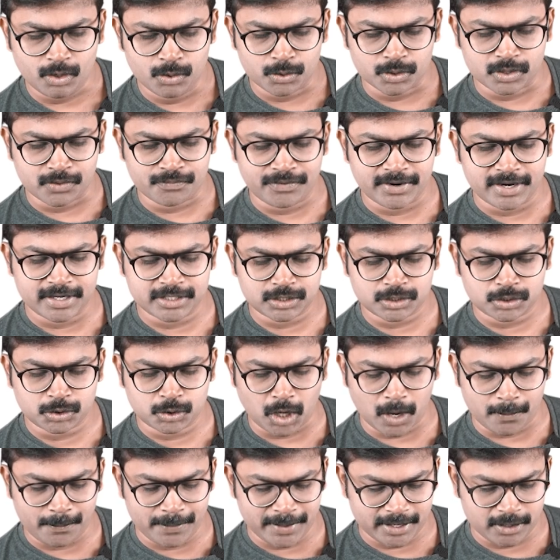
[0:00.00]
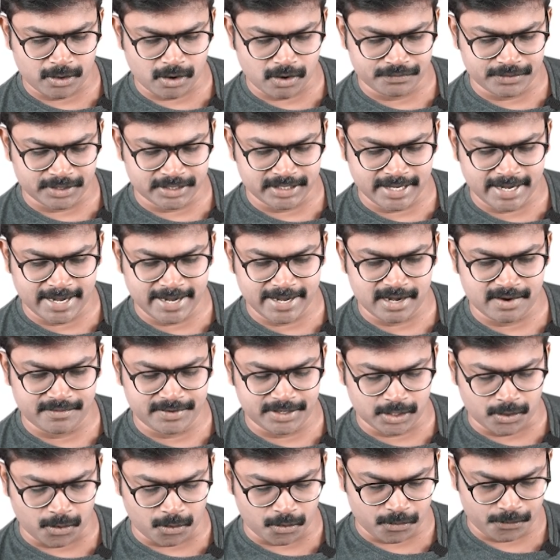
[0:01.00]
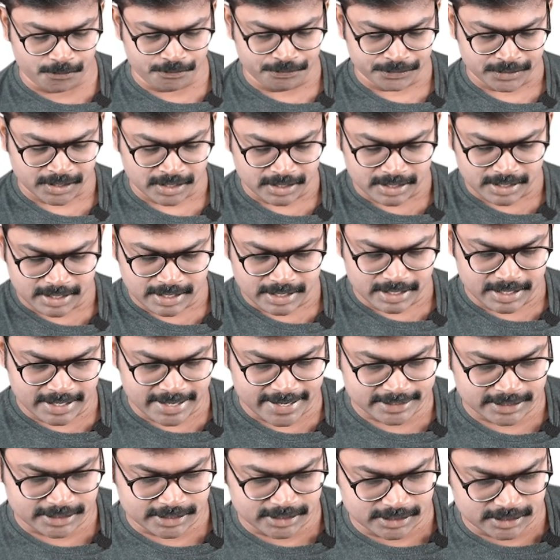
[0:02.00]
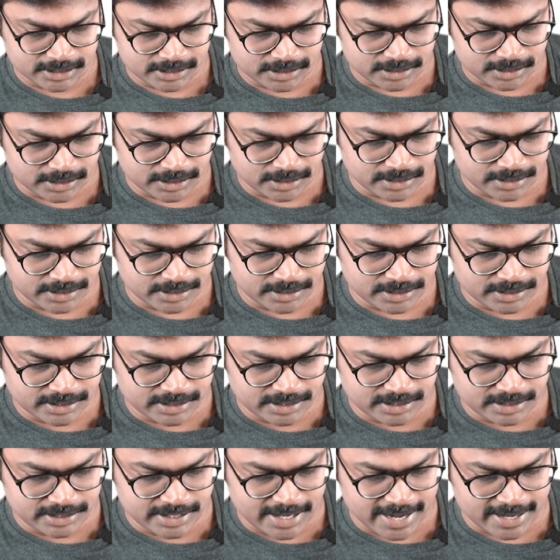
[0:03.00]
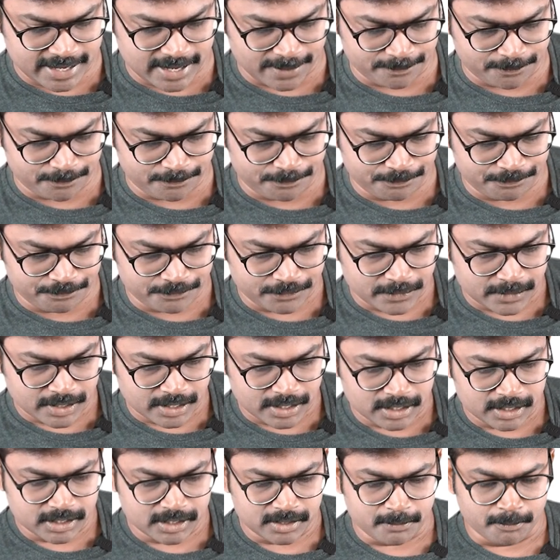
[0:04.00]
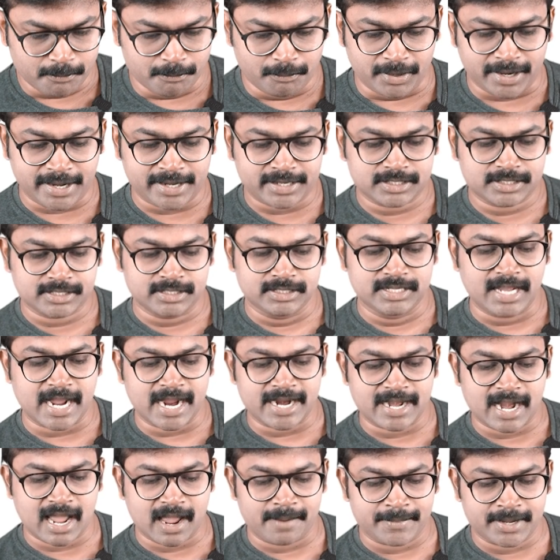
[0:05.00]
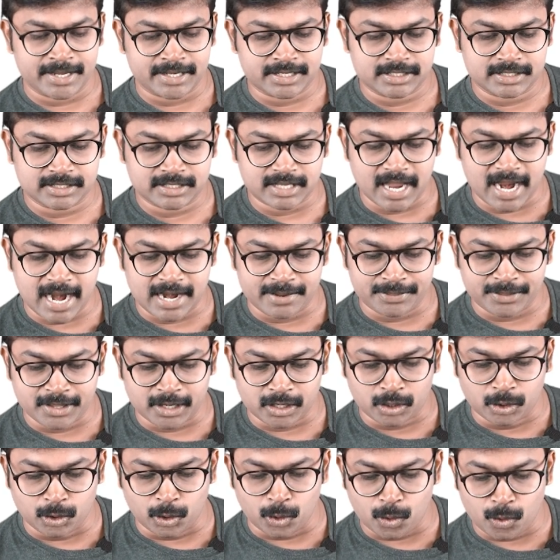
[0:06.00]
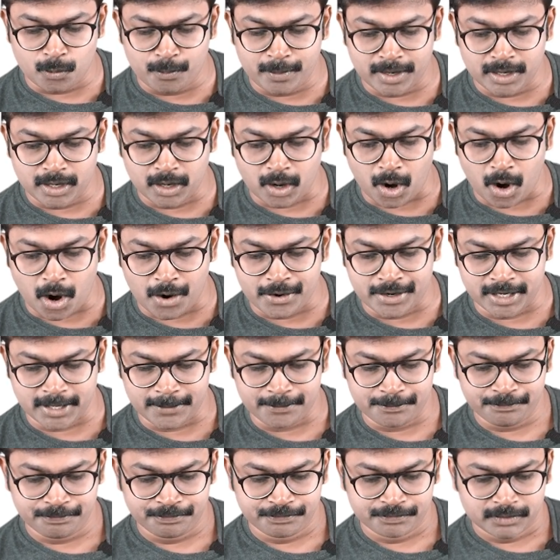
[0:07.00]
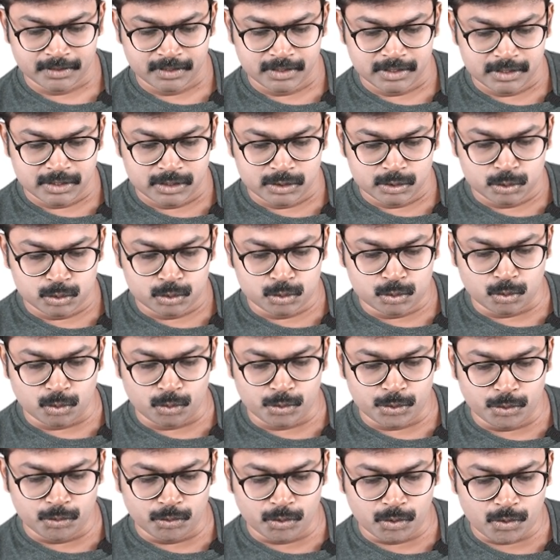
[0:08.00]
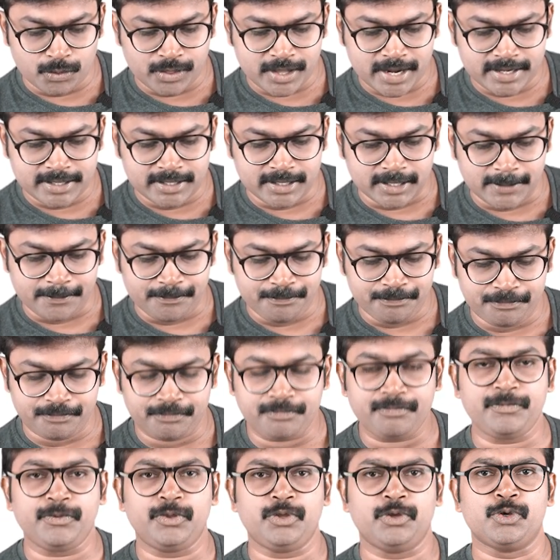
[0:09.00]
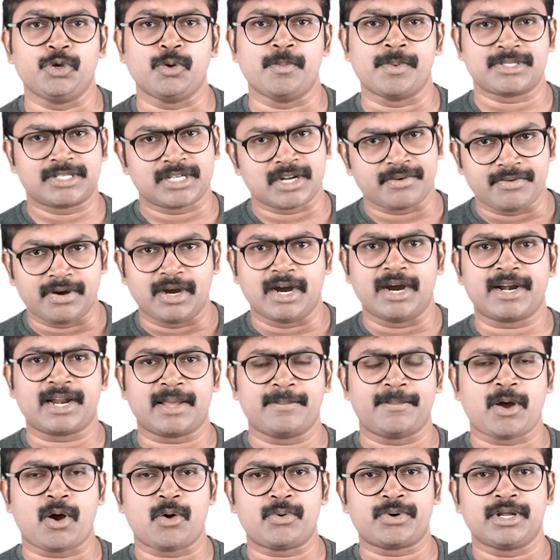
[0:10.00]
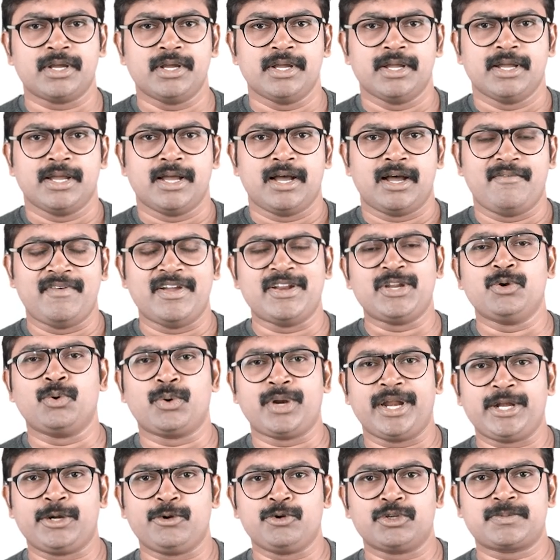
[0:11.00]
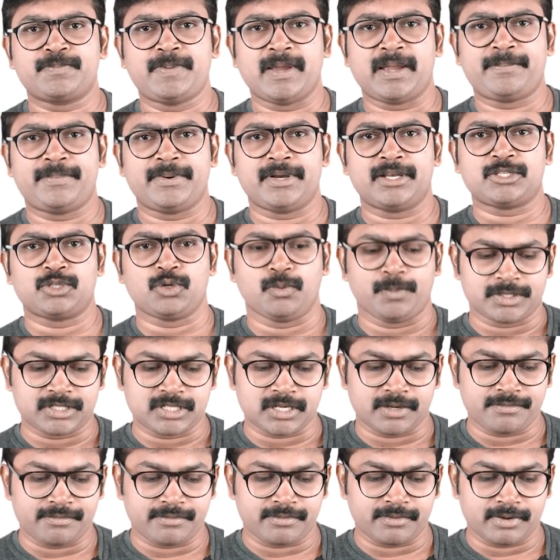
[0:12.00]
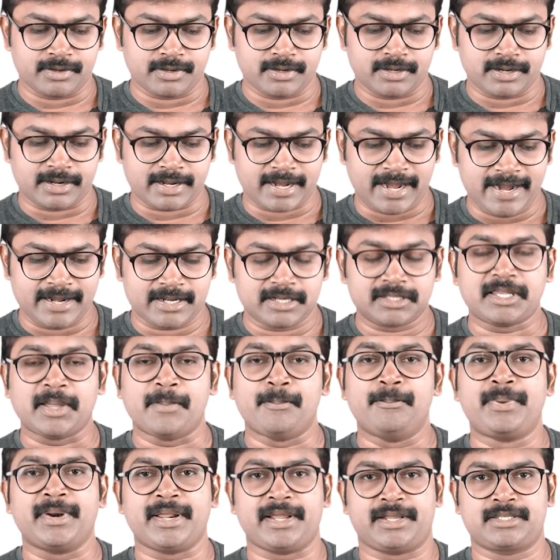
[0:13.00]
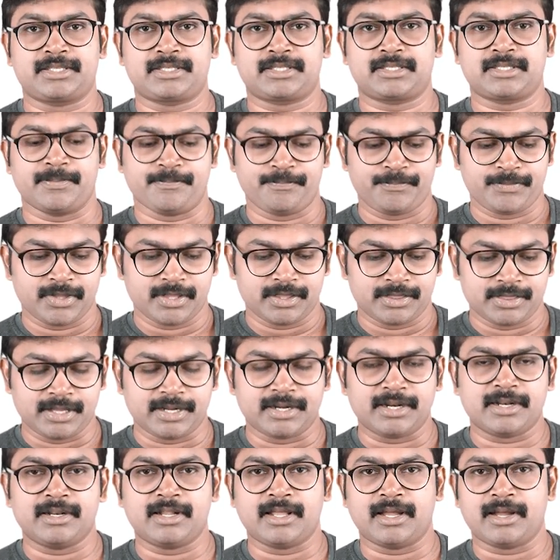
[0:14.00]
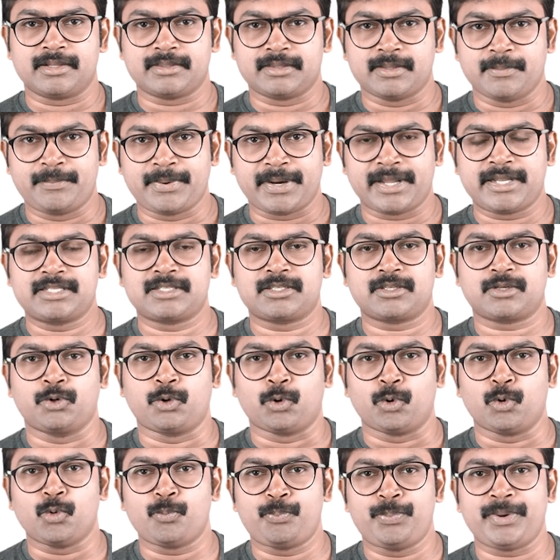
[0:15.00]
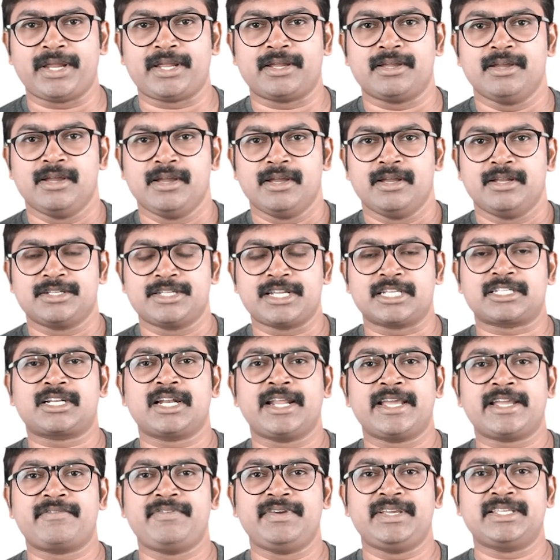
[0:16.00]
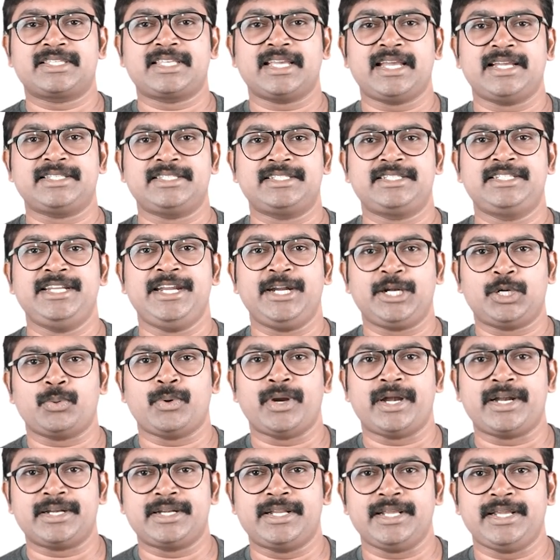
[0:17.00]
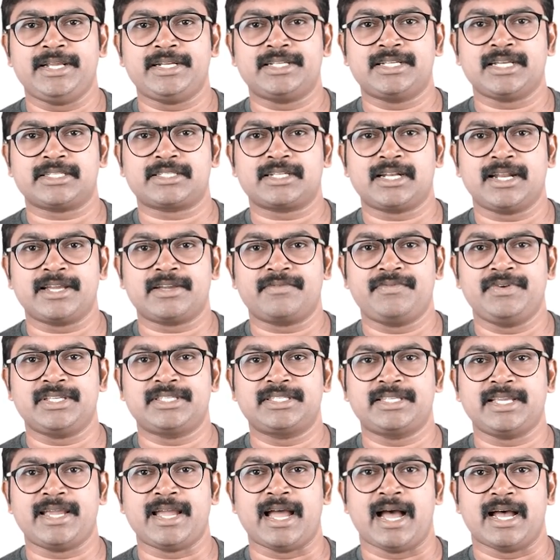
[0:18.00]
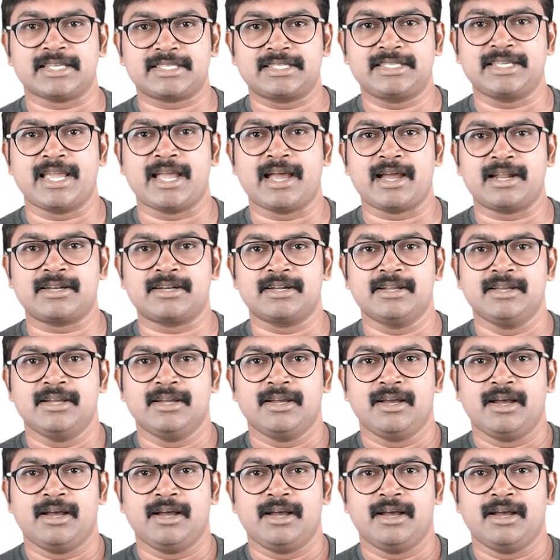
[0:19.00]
To the first topic of the day, here we go. Let's take up BRICS dynamics and the global order. So you know that you must have heard about, when you read newspapers, you must have read the BRICS, the BRICS grouping. Just like we say G20, just like we say ASEAN,